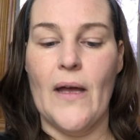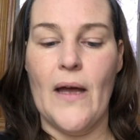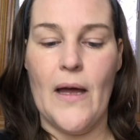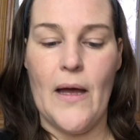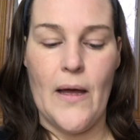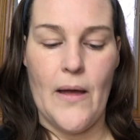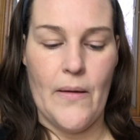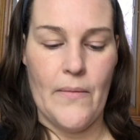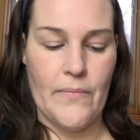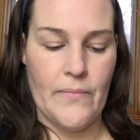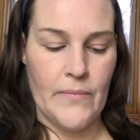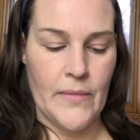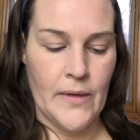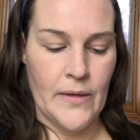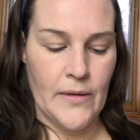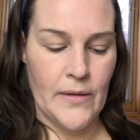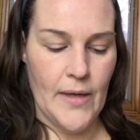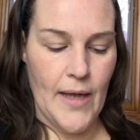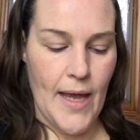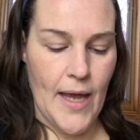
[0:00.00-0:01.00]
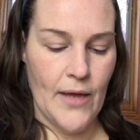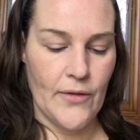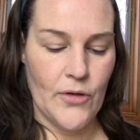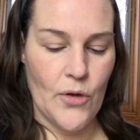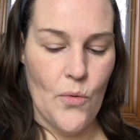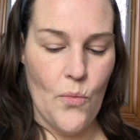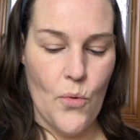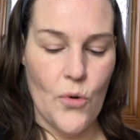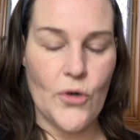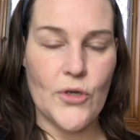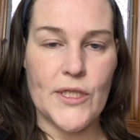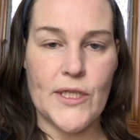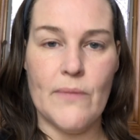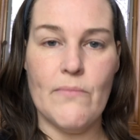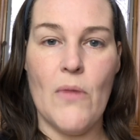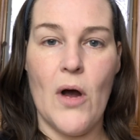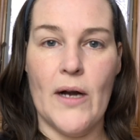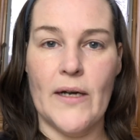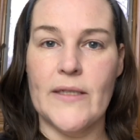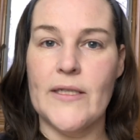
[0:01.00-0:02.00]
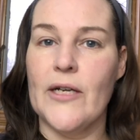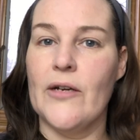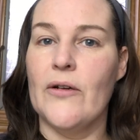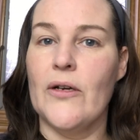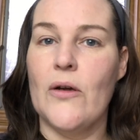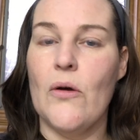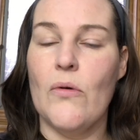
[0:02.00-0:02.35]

Um, and there were some monetary